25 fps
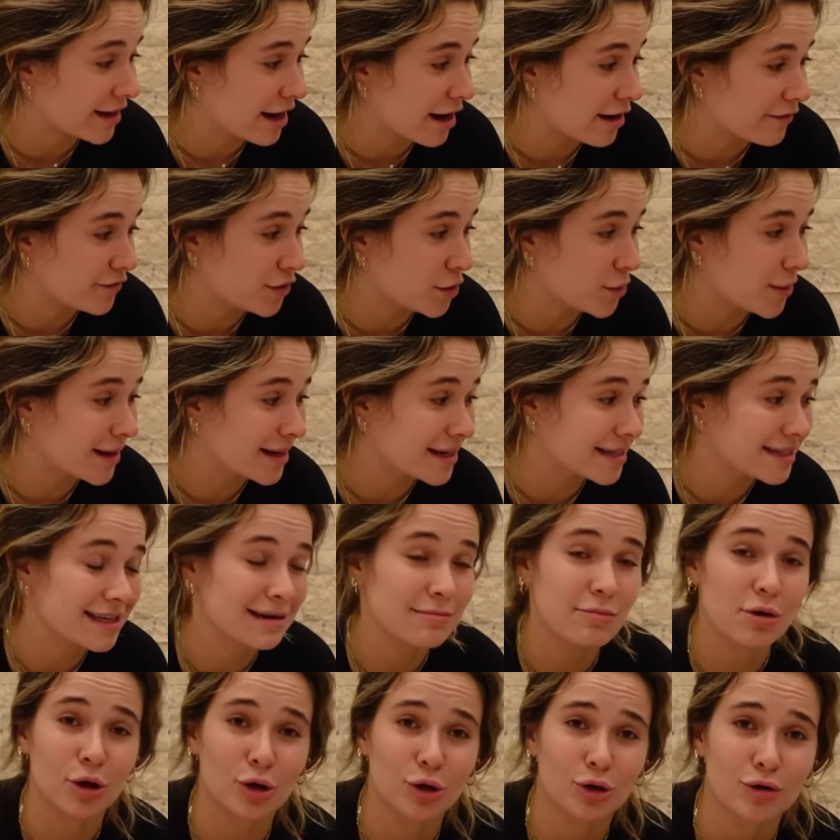Now, if you want to see
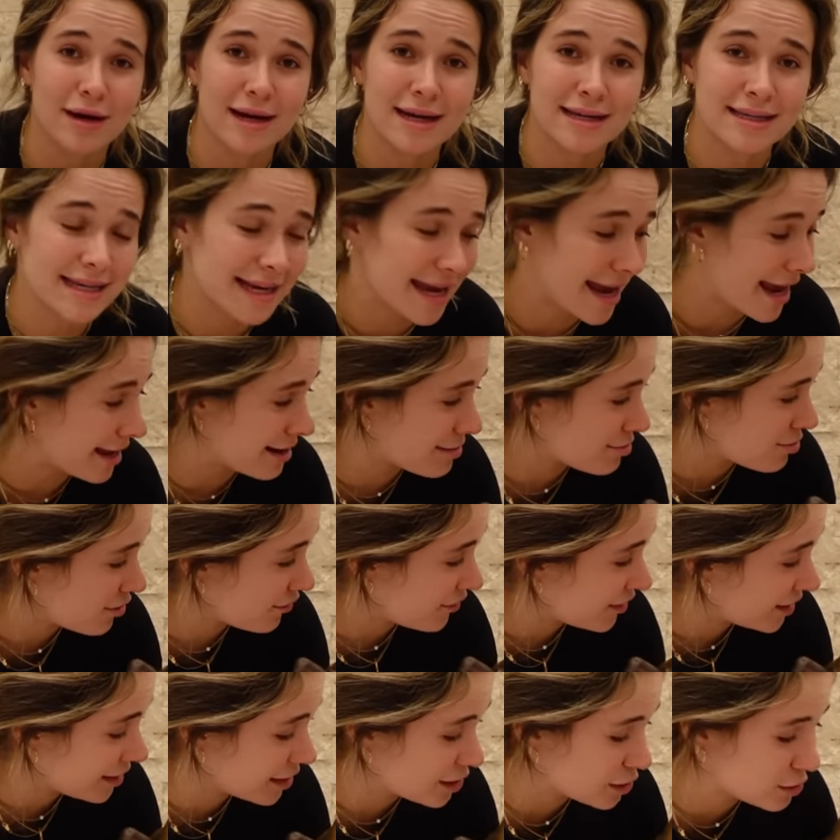more crazy animal
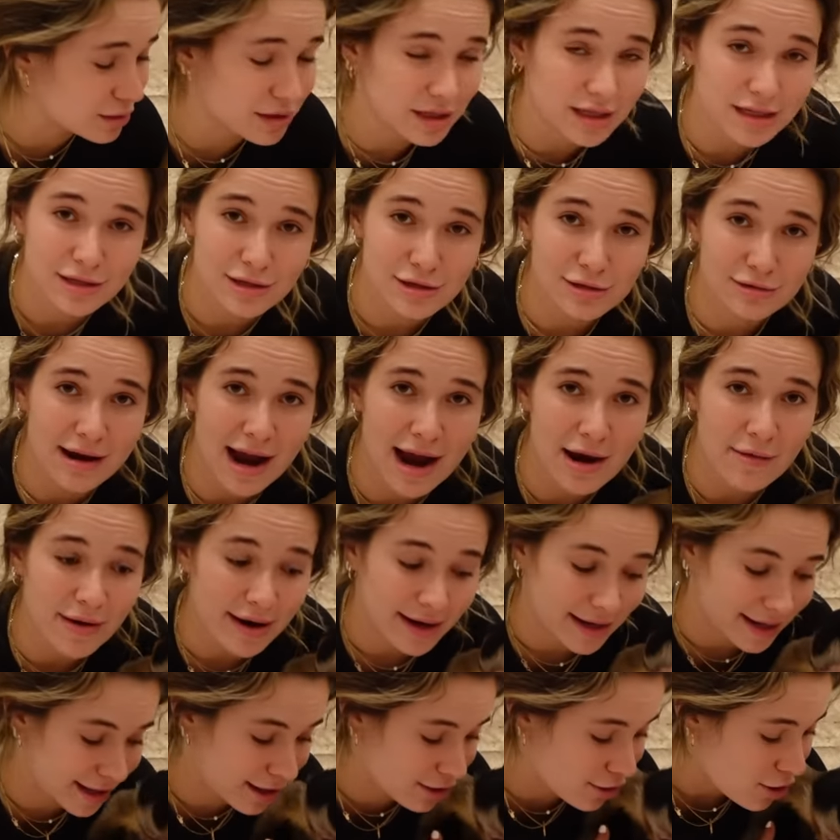videos with this little guy
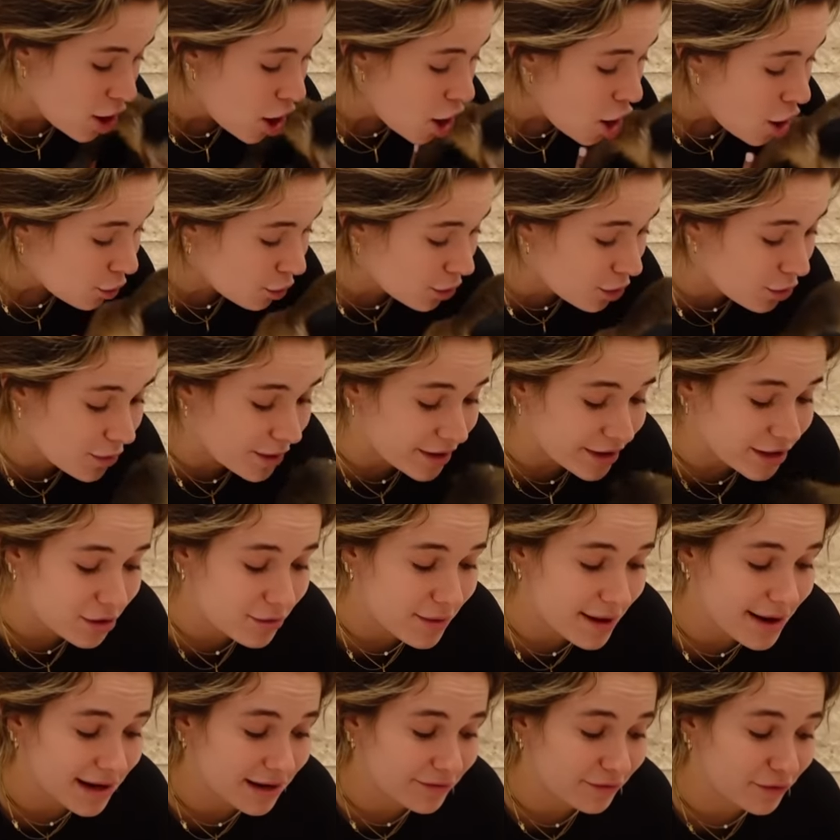right here, well, what are you
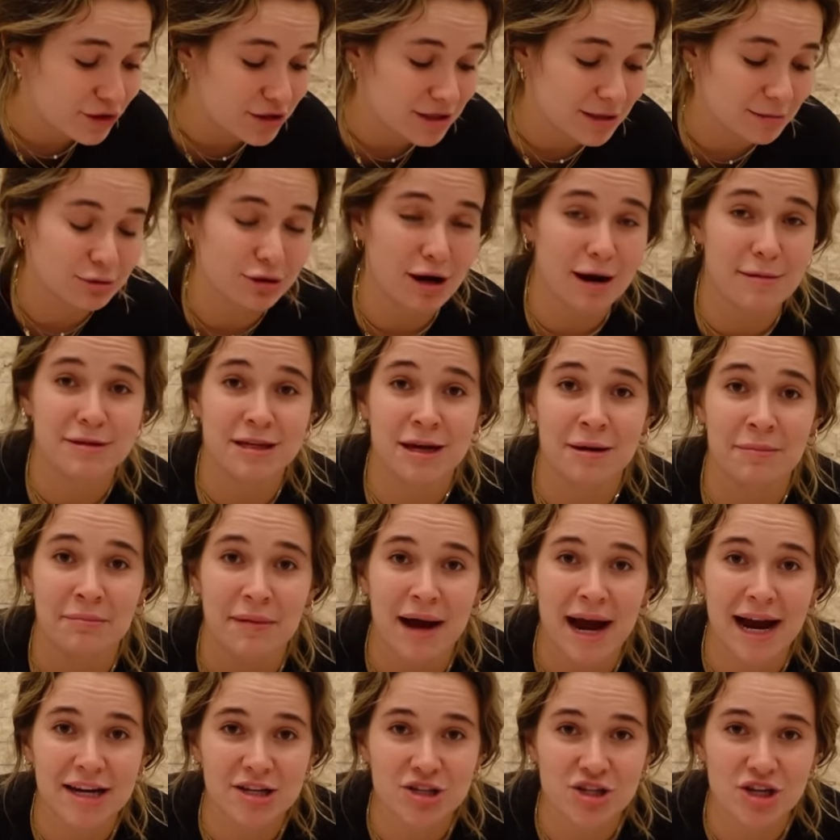waiting for? Subscribe to
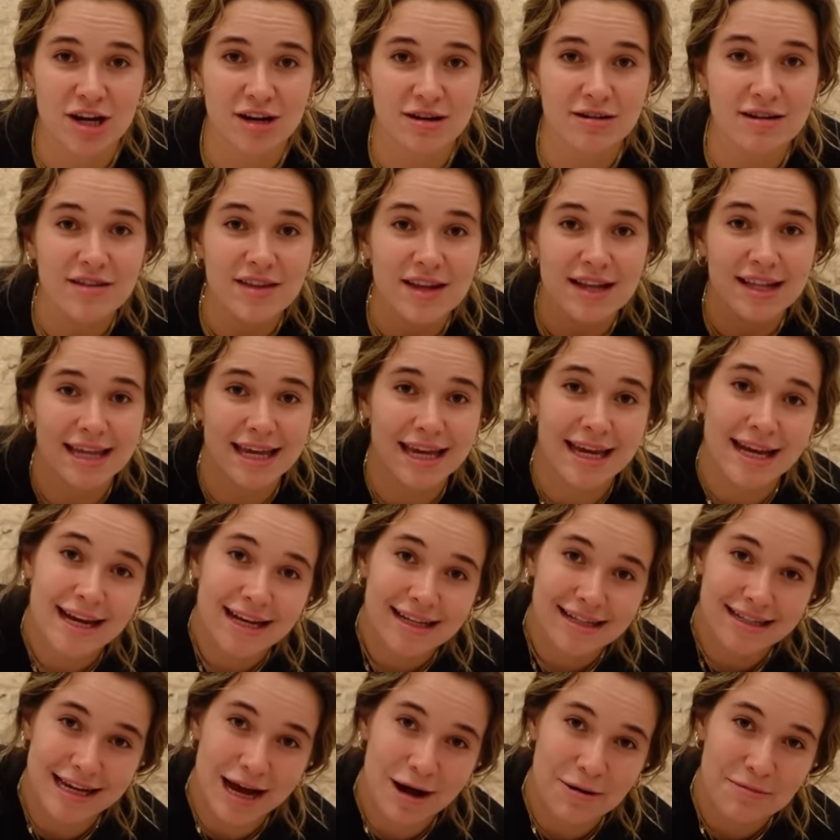my channel in the
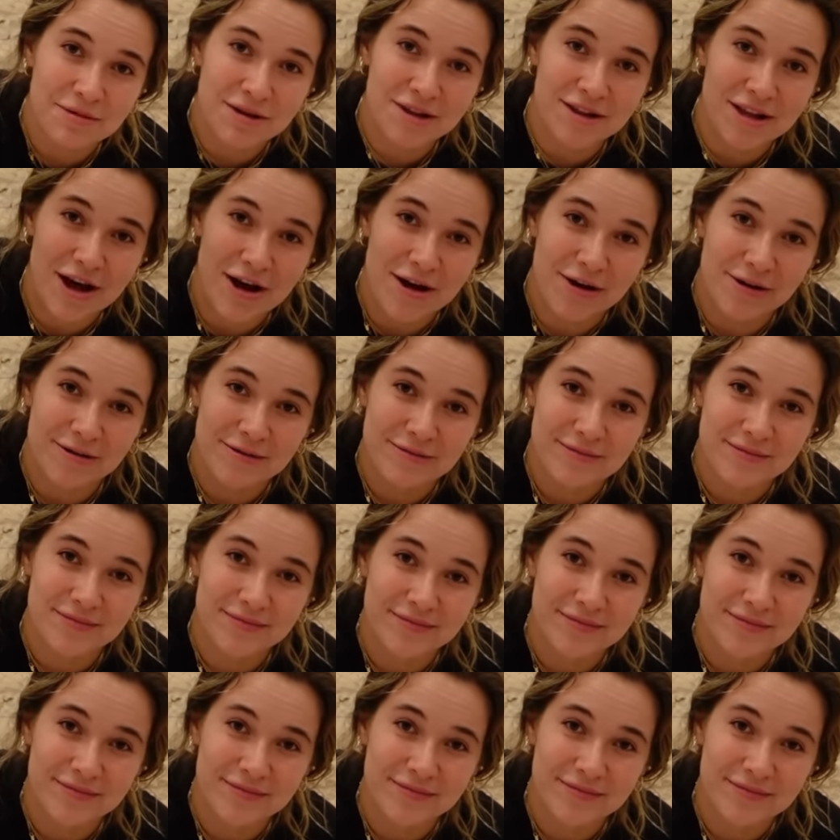link down below.